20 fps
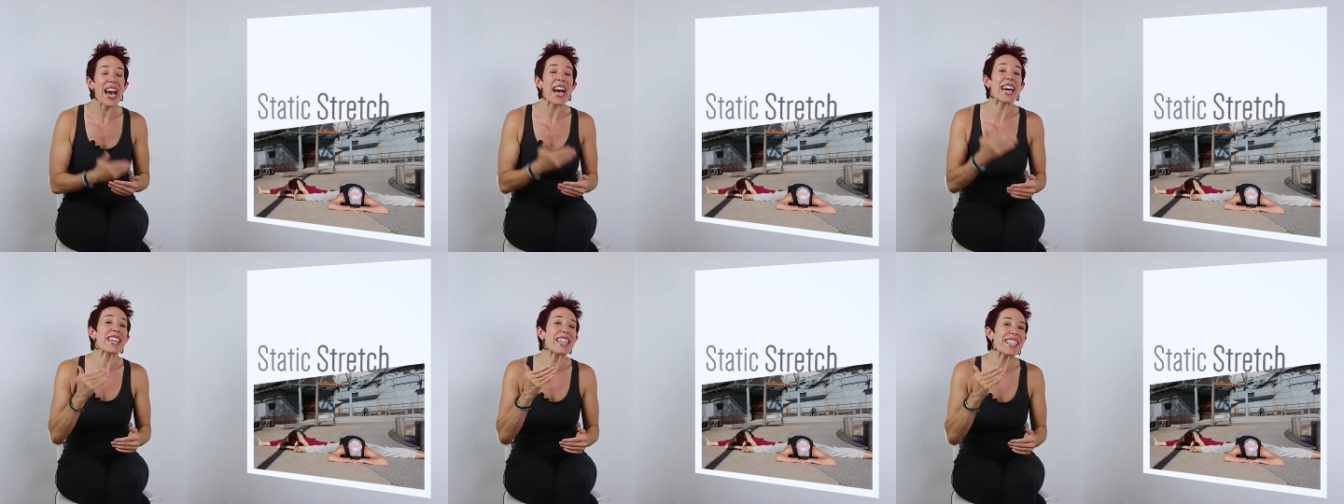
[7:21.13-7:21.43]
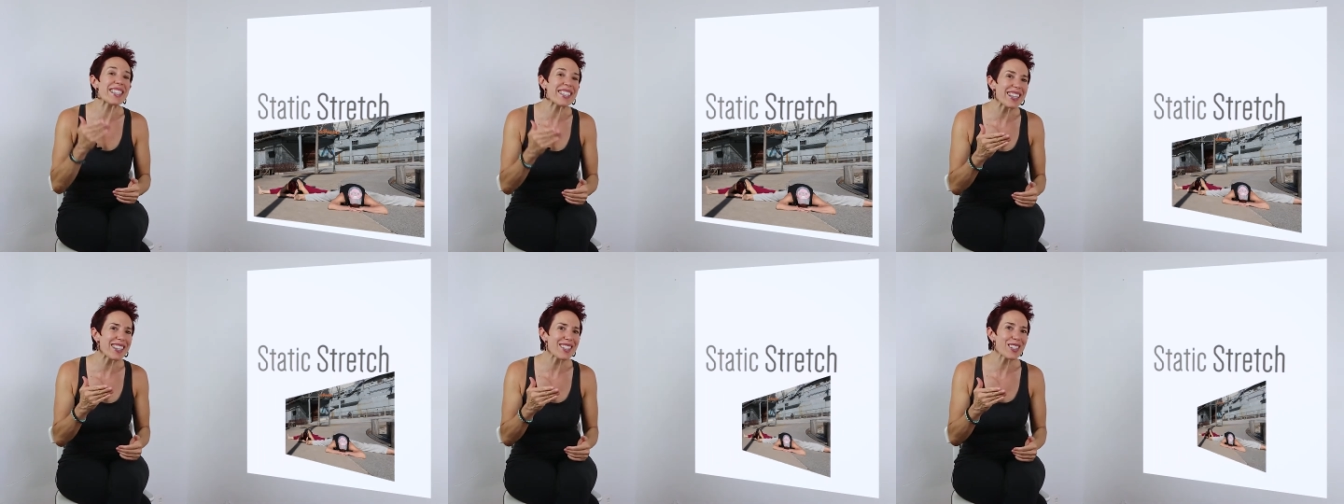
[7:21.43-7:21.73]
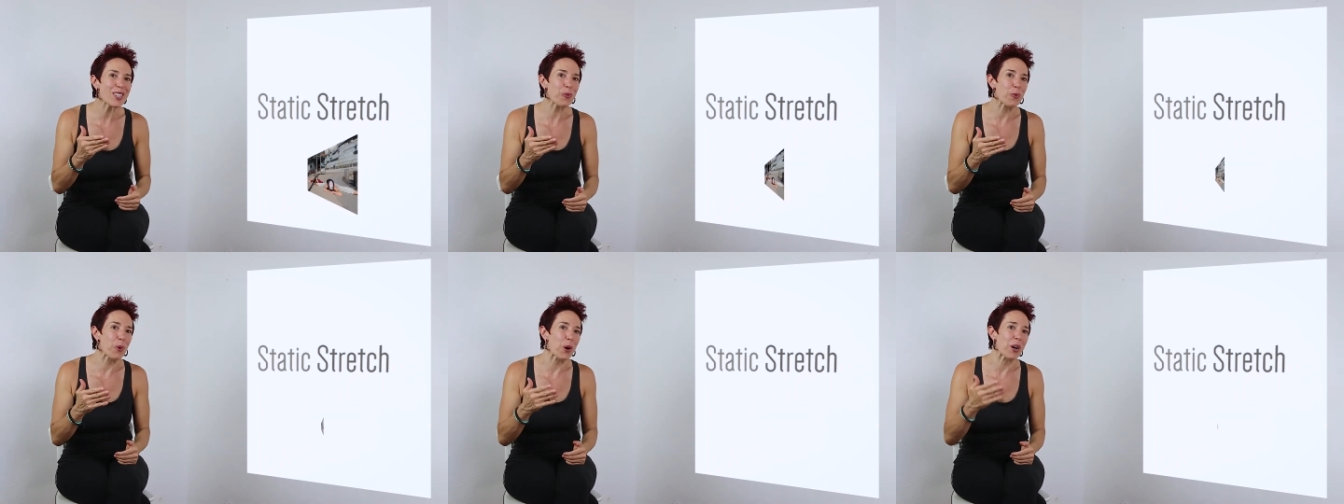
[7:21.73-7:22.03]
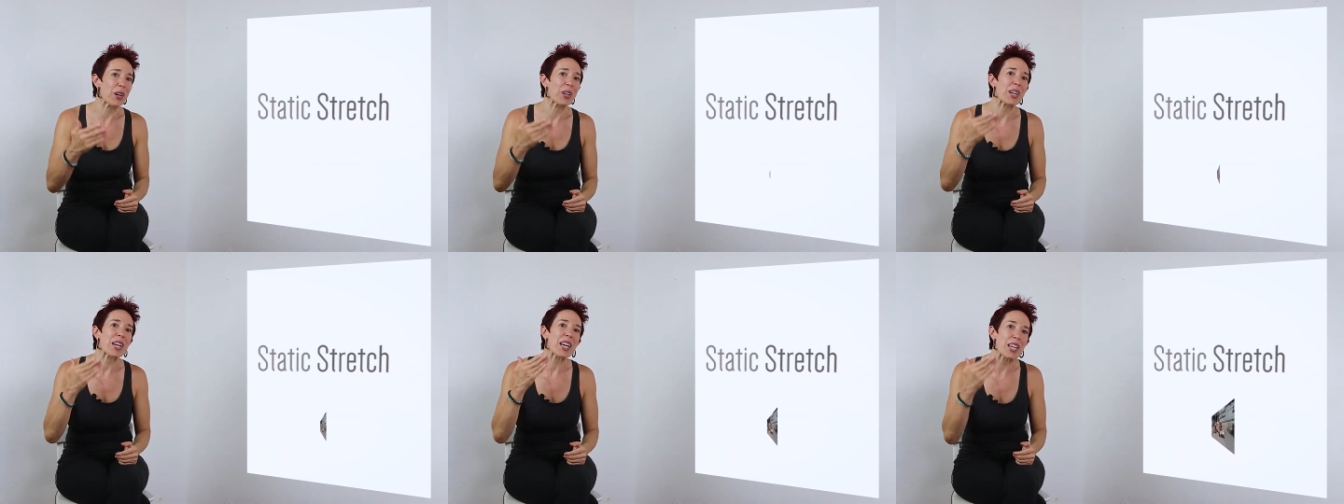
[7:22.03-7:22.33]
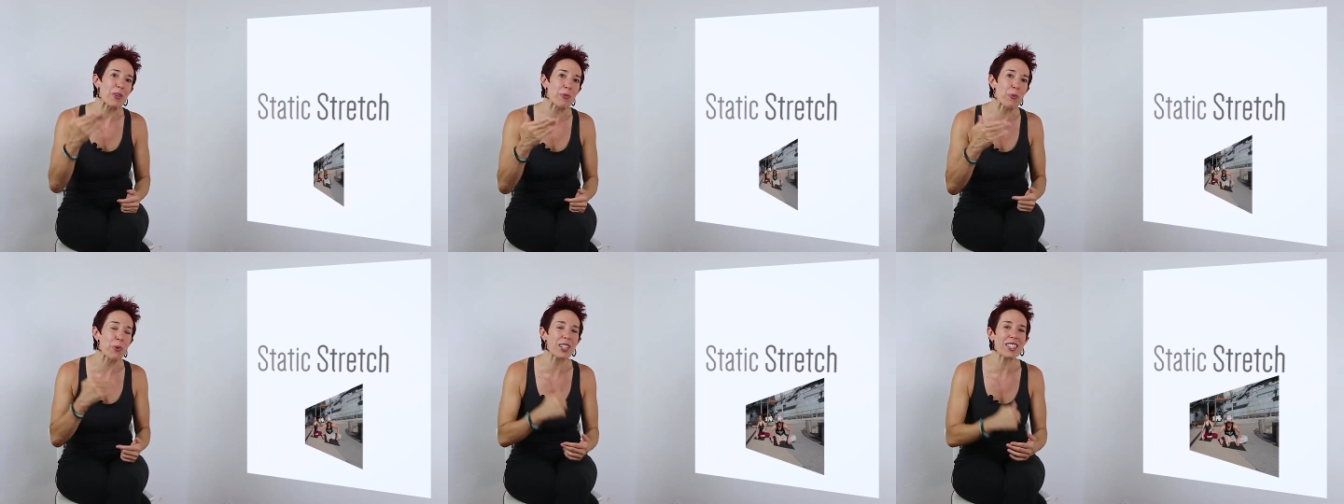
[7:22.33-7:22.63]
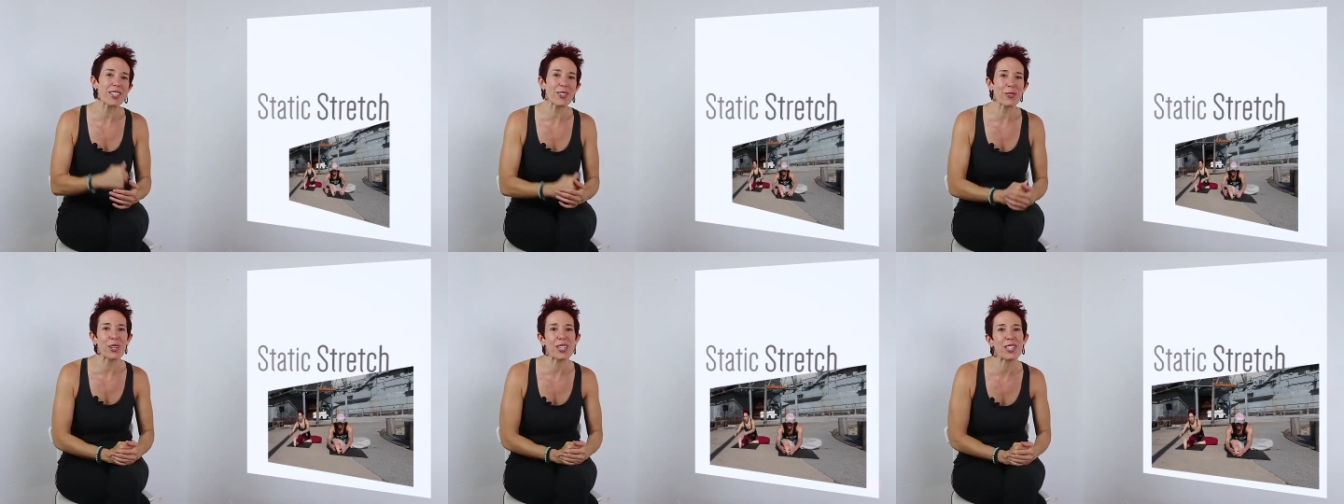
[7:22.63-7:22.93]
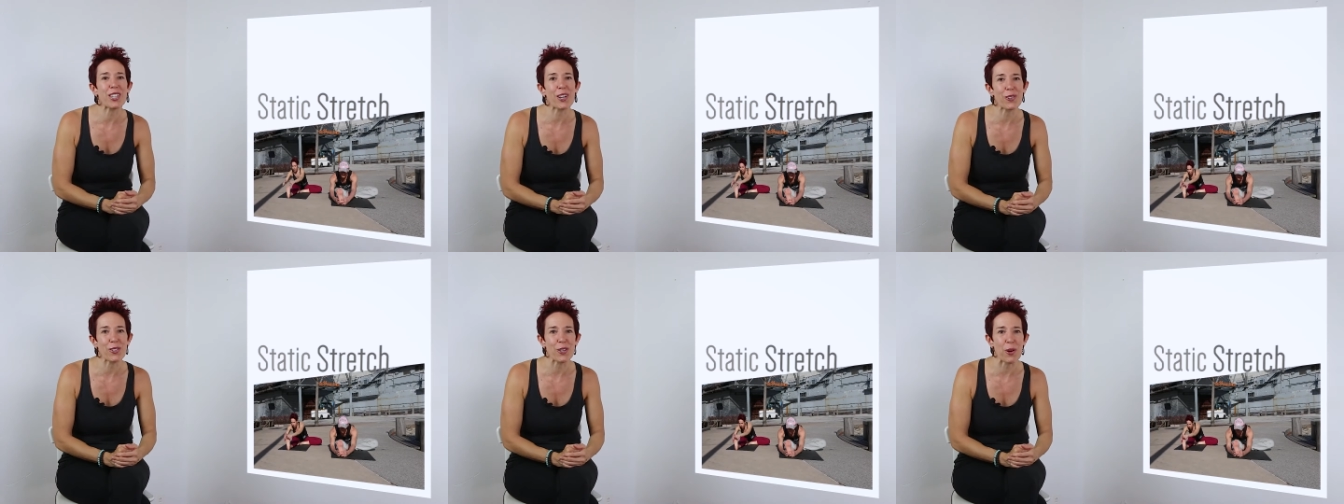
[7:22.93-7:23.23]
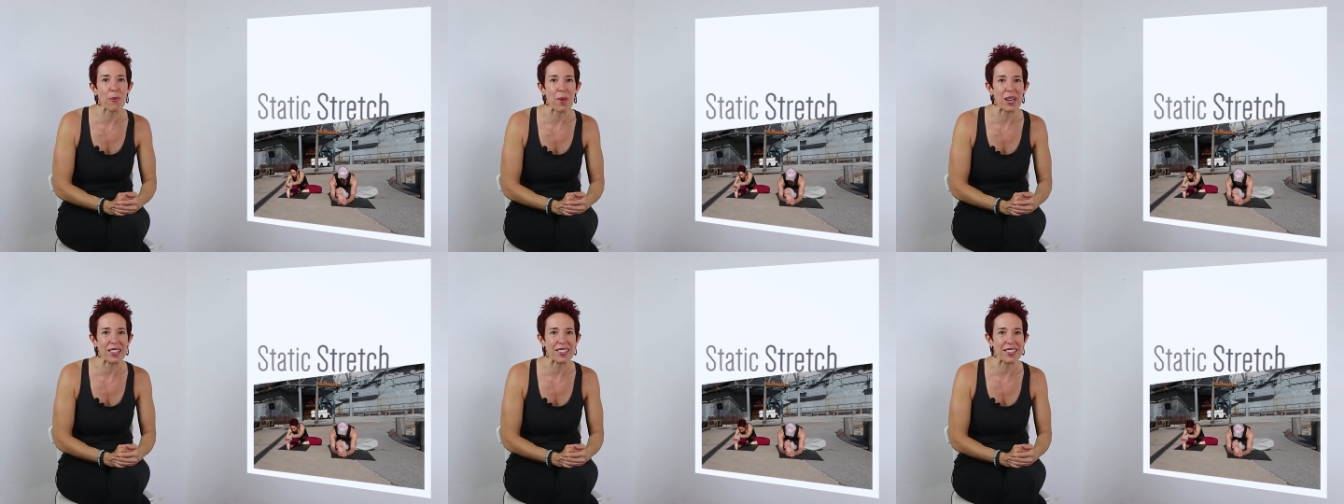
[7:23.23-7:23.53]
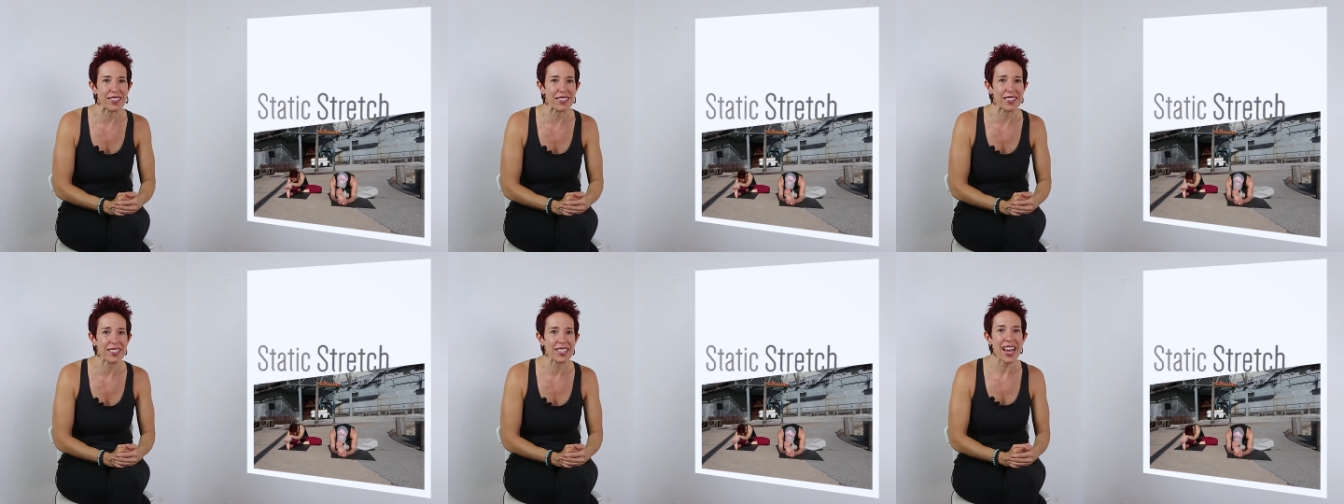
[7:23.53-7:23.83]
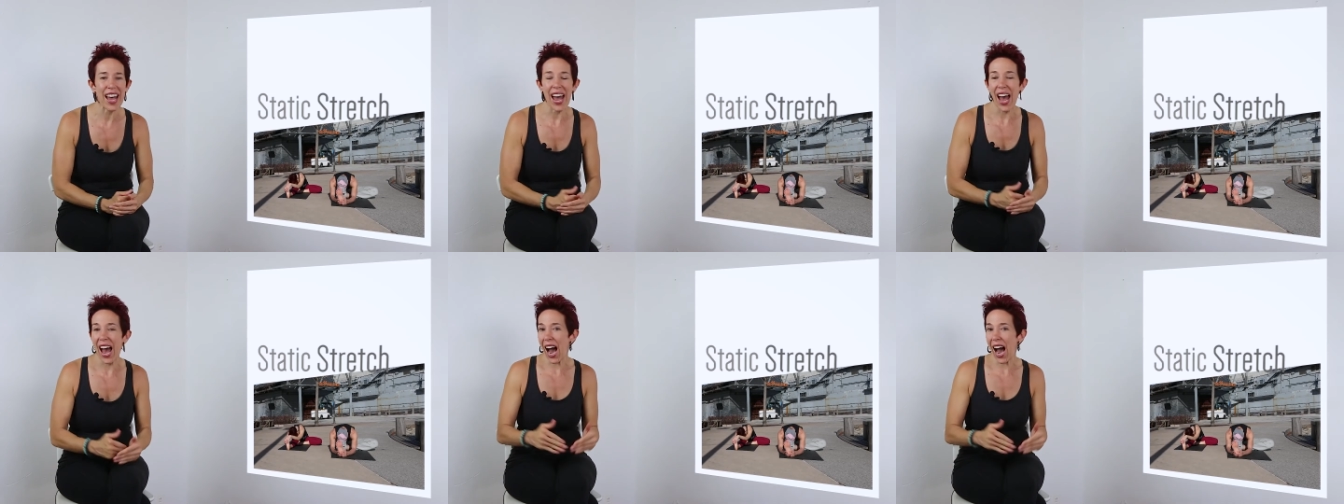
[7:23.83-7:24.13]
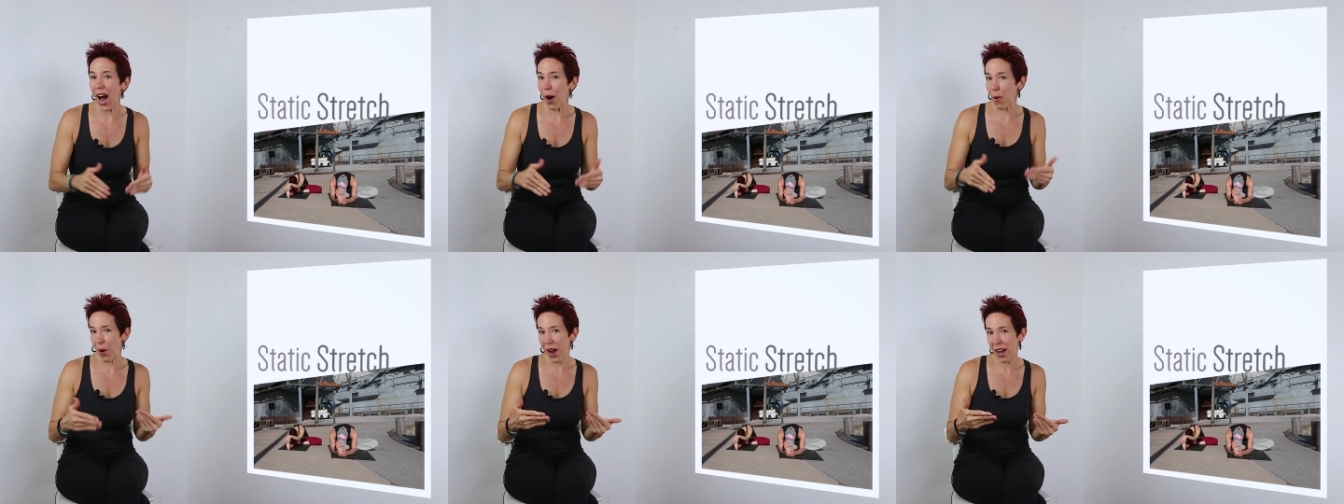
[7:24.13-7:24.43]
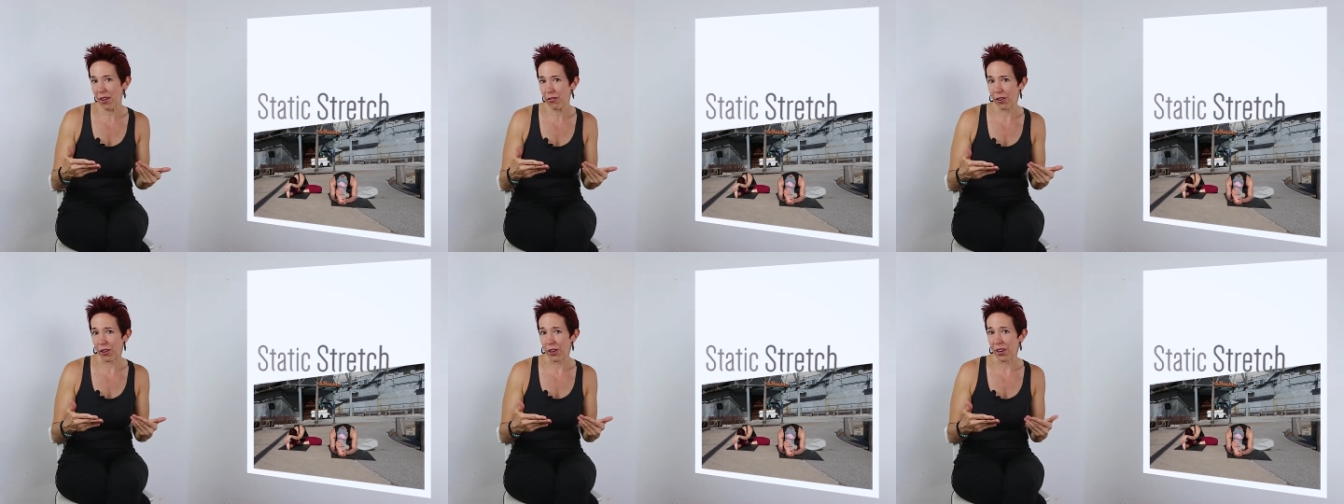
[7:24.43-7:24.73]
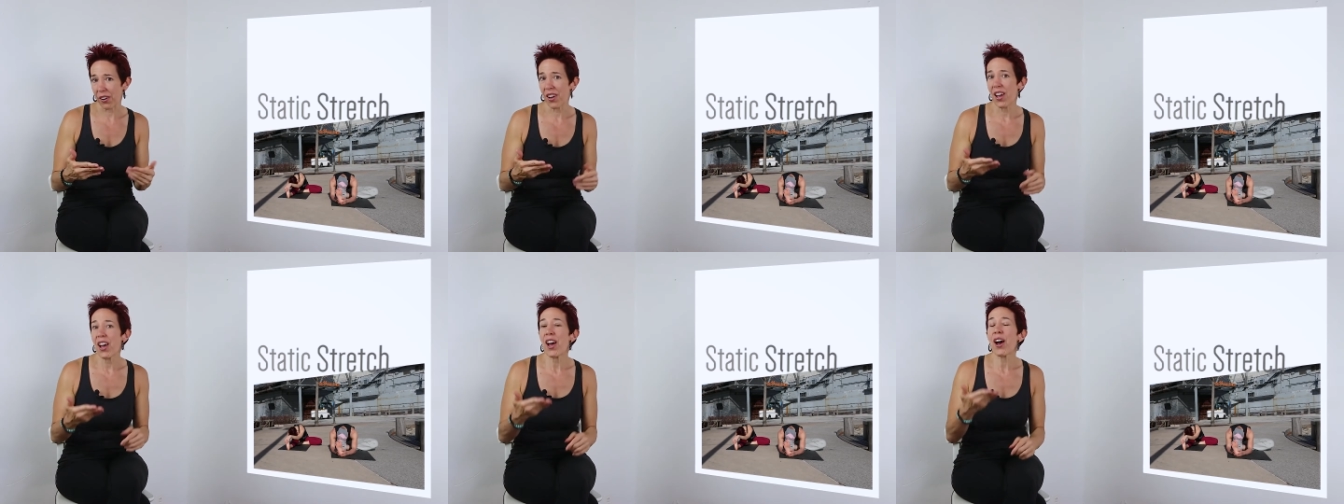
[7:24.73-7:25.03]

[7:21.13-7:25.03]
And it does work, it will stretch out your muscles. However,